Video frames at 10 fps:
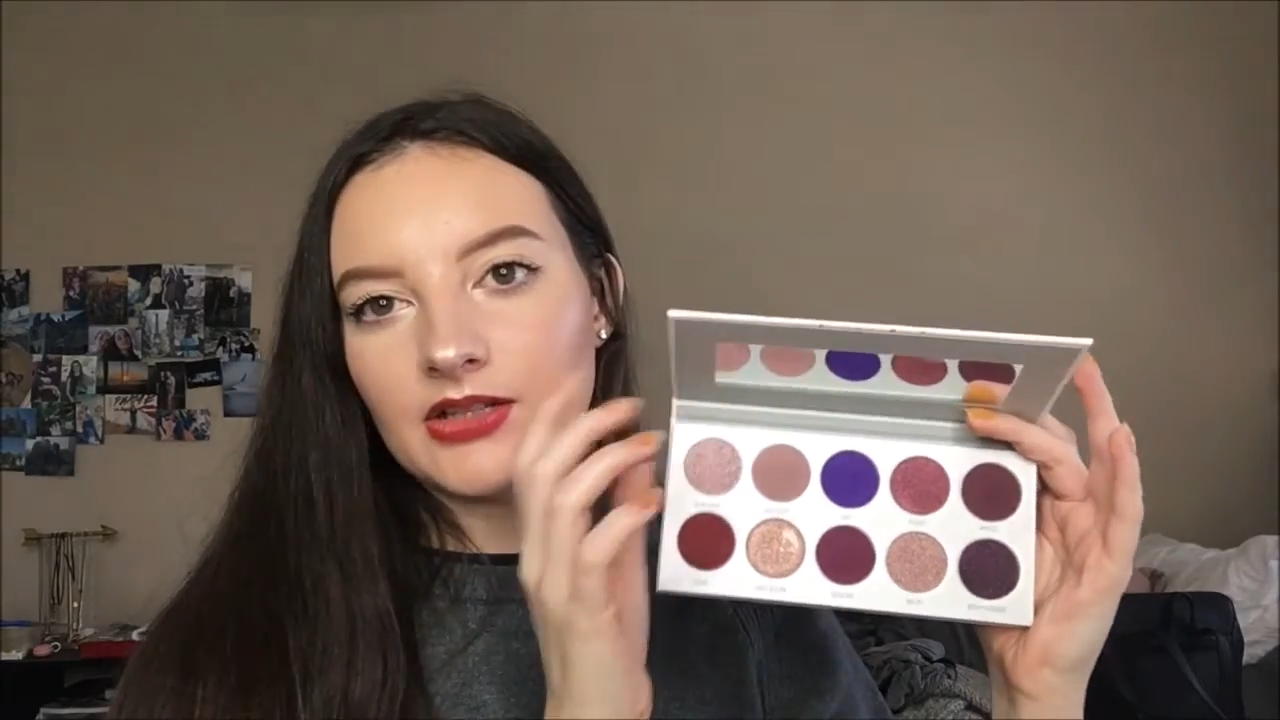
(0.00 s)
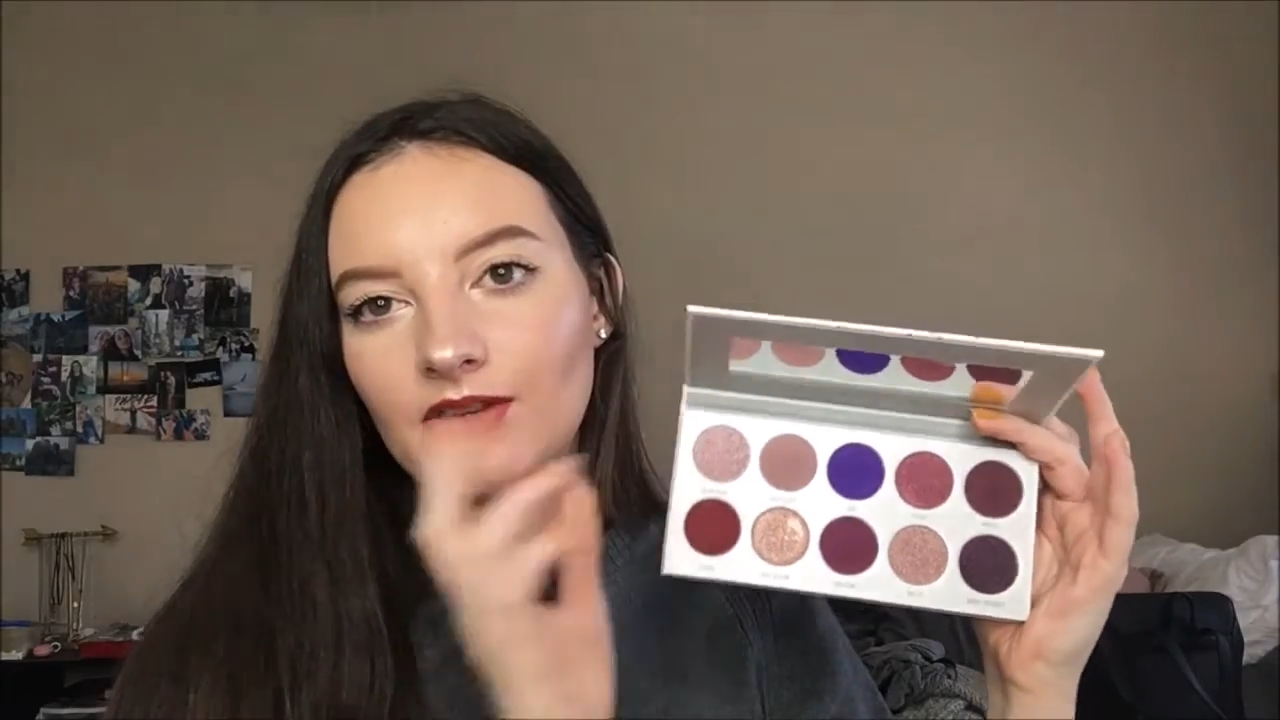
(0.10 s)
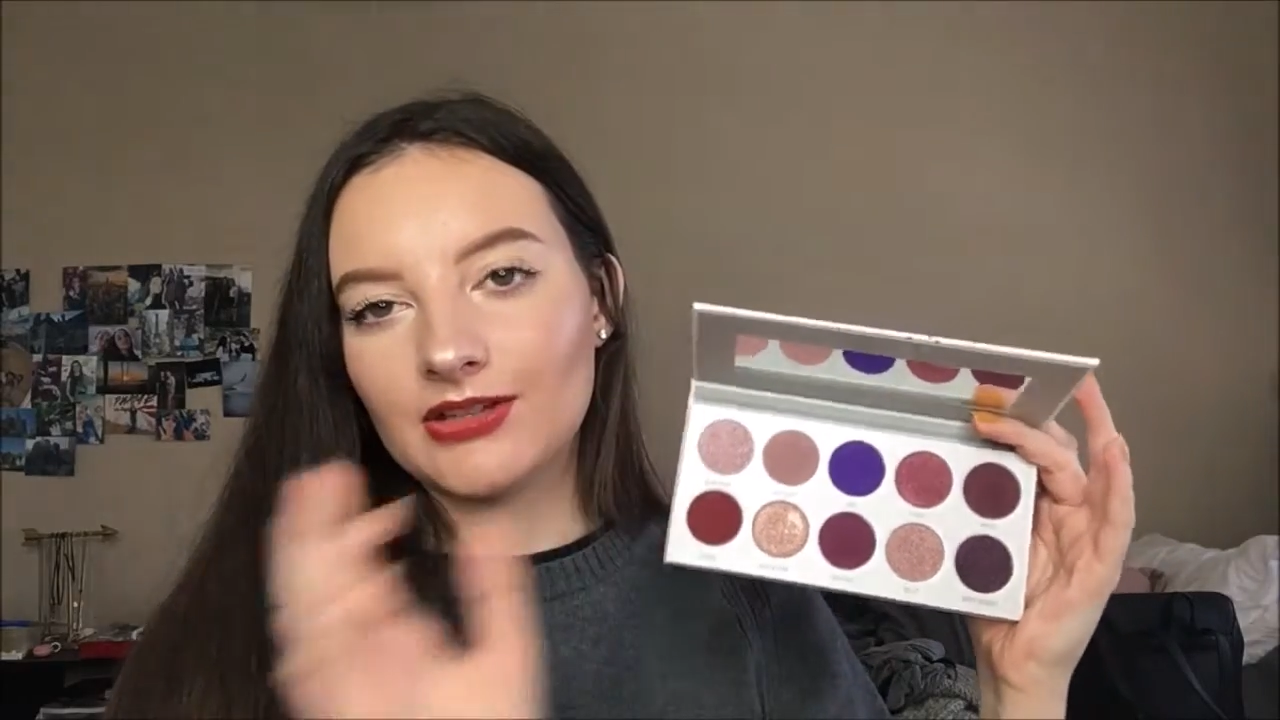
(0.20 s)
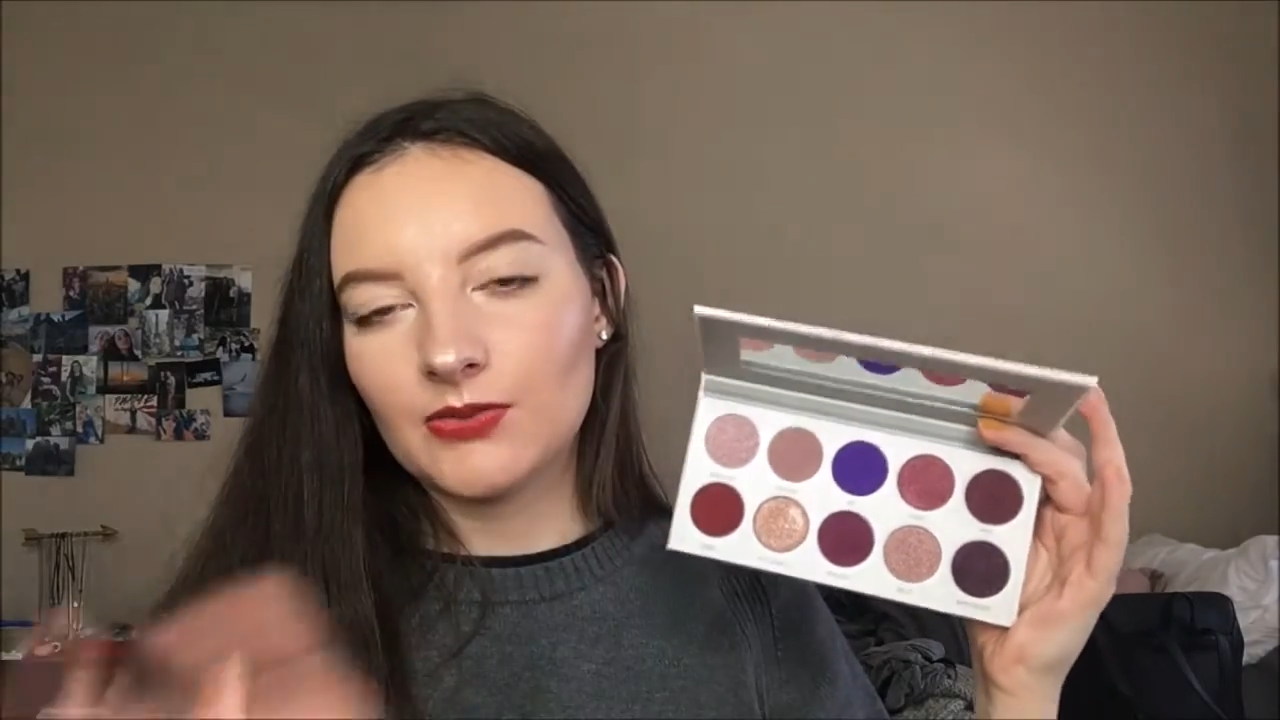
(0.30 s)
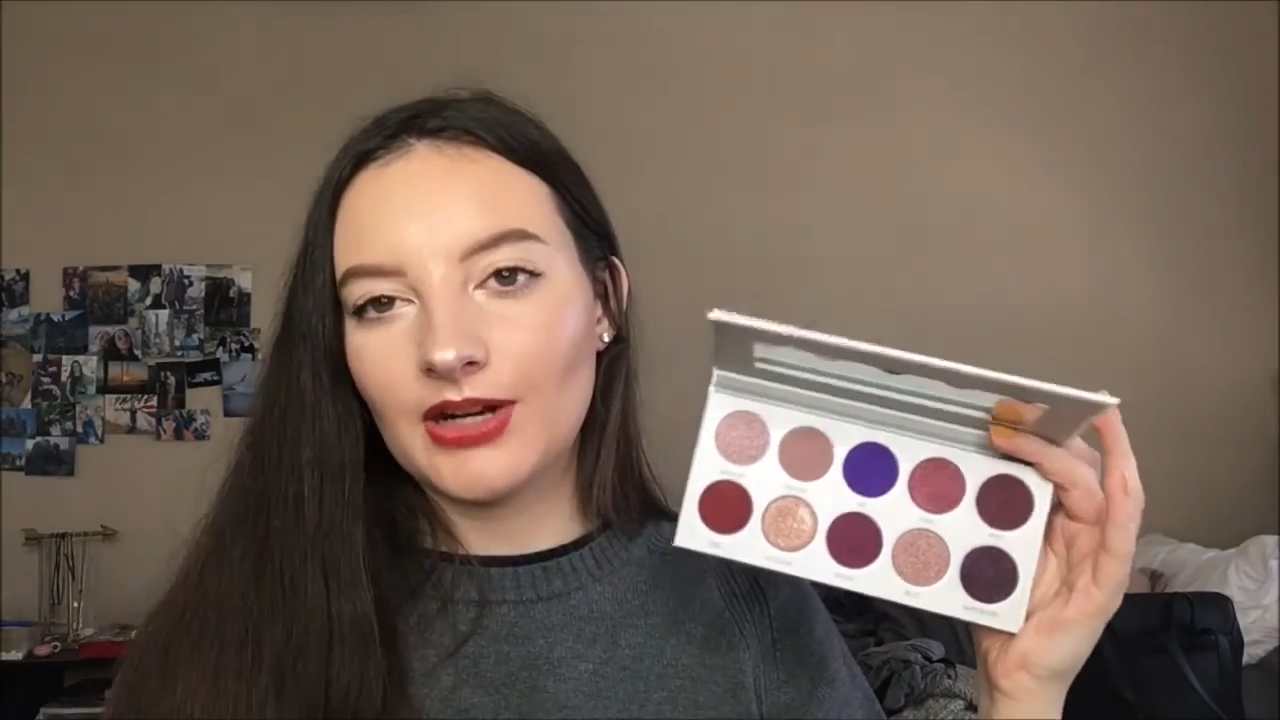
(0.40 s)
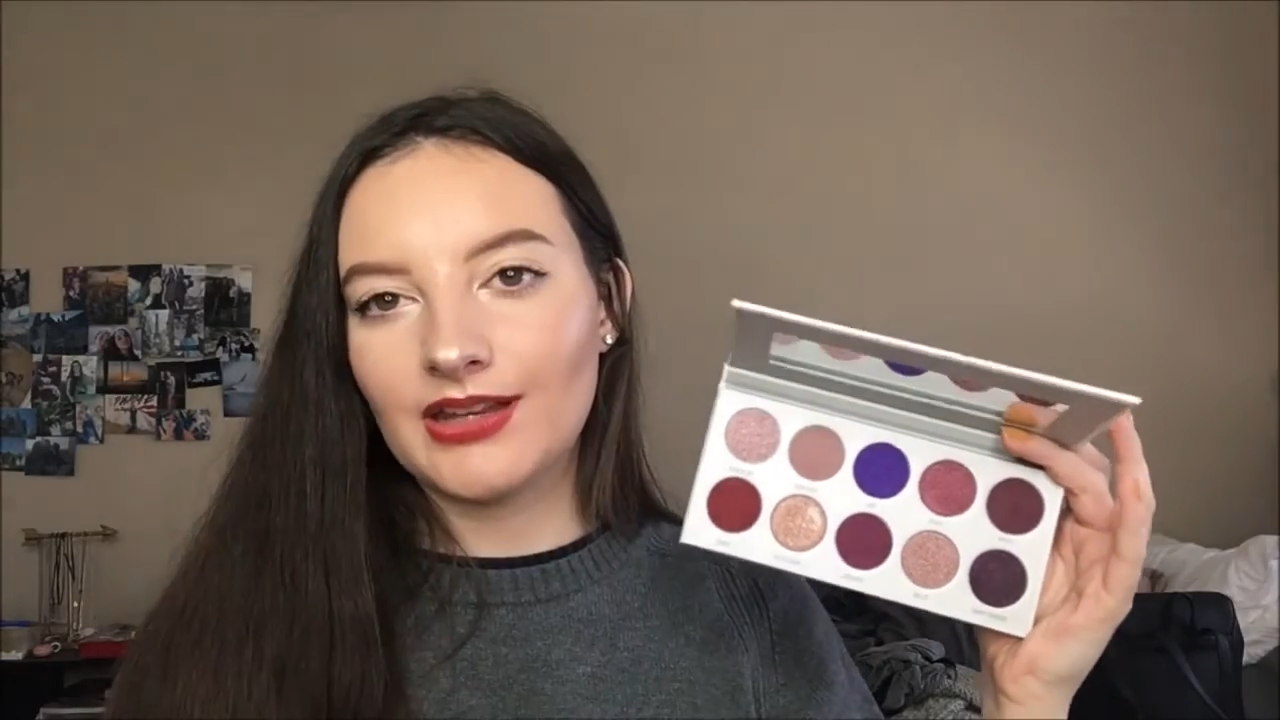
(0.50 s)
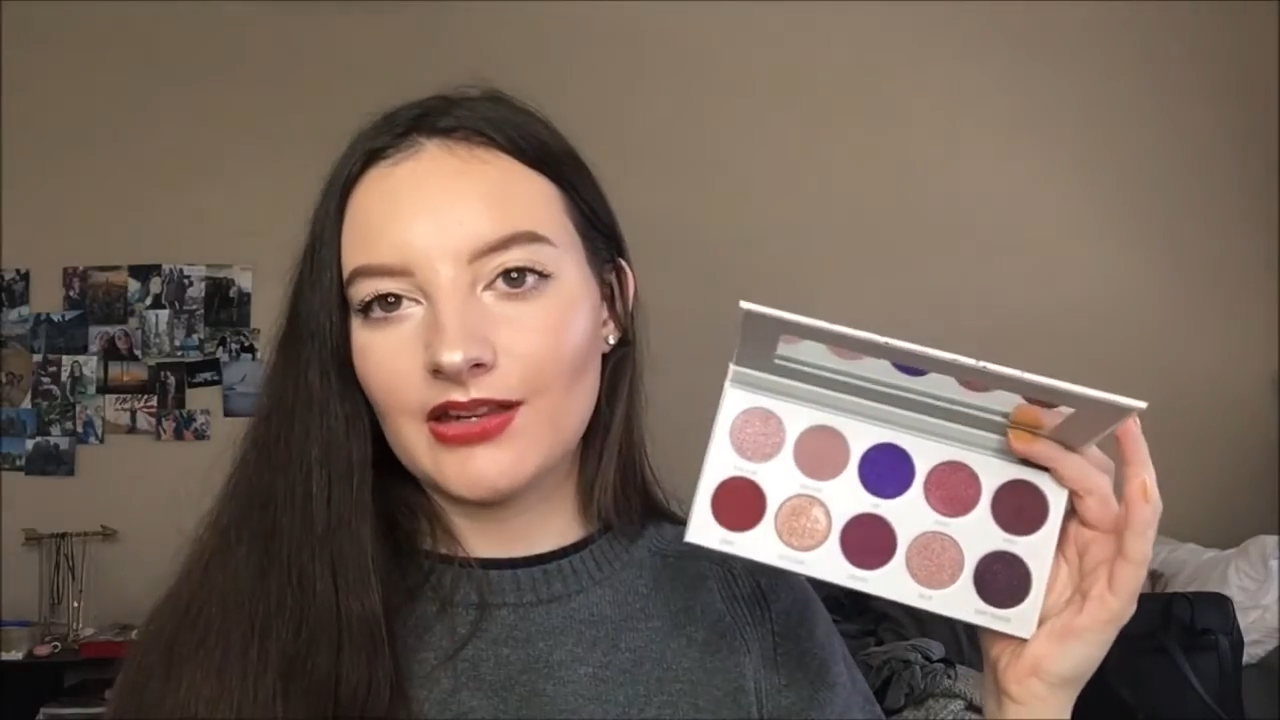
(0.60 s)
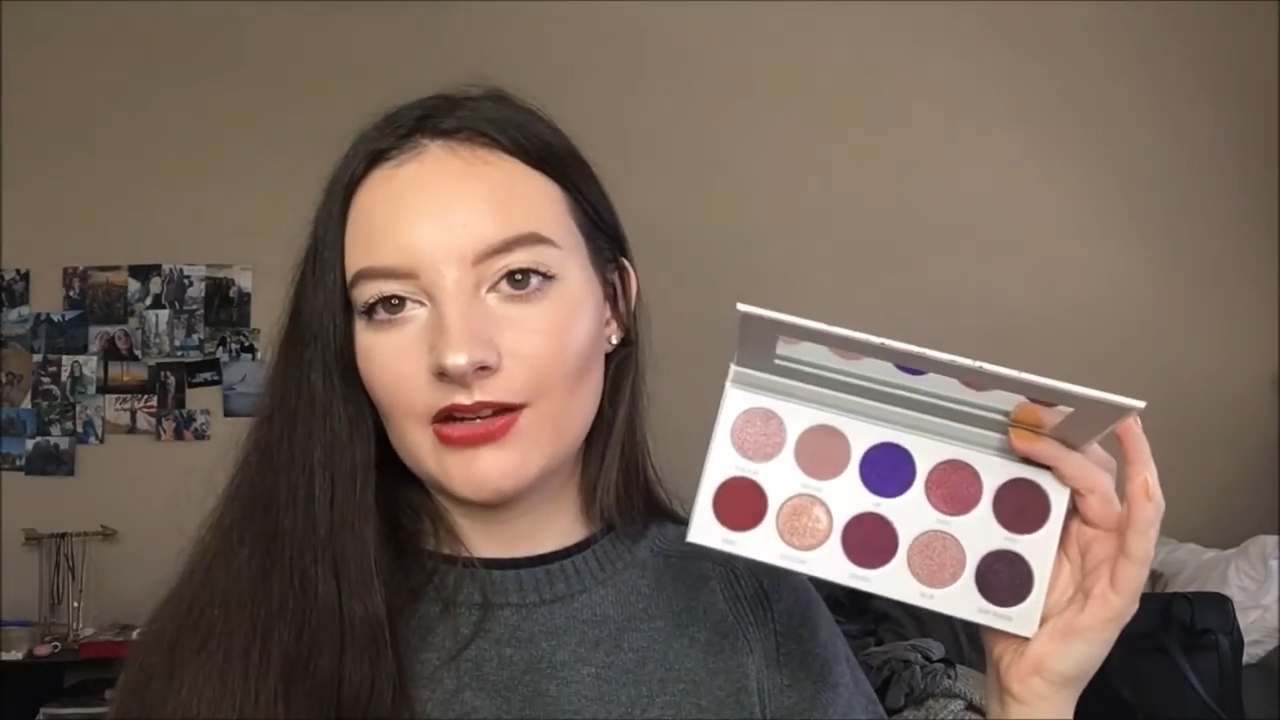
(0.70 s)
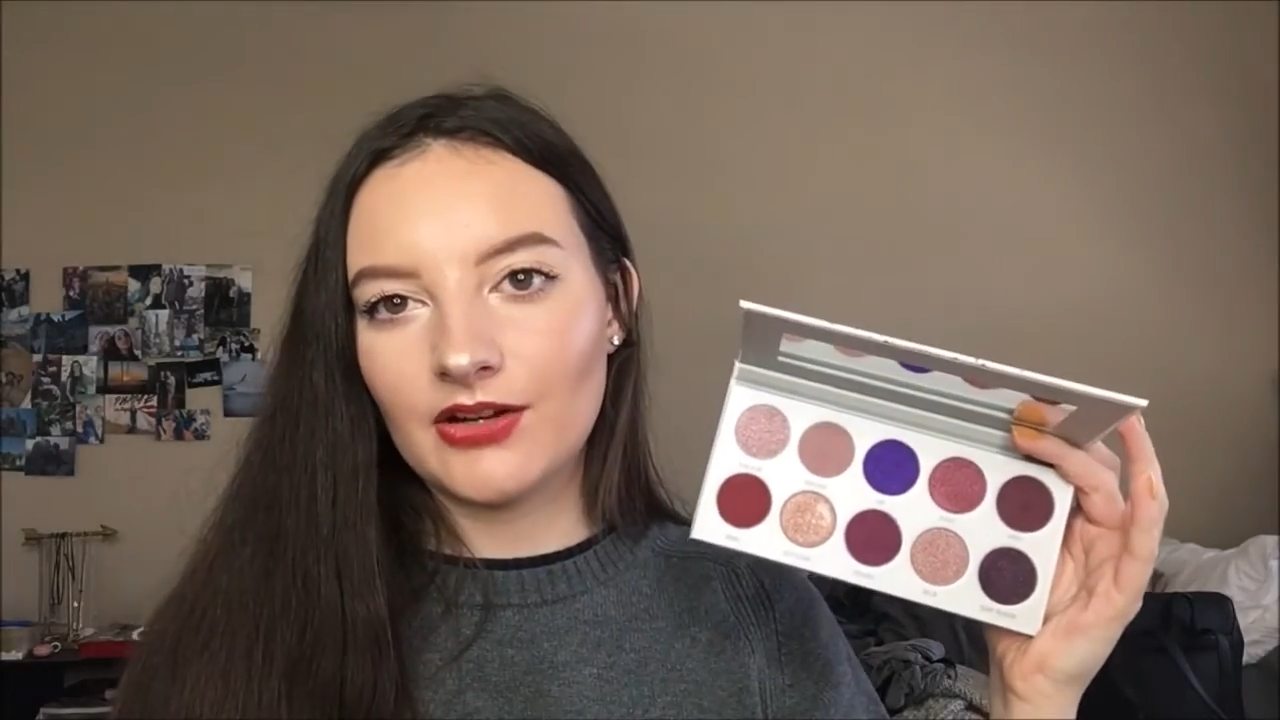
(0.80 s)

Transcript: so that's why they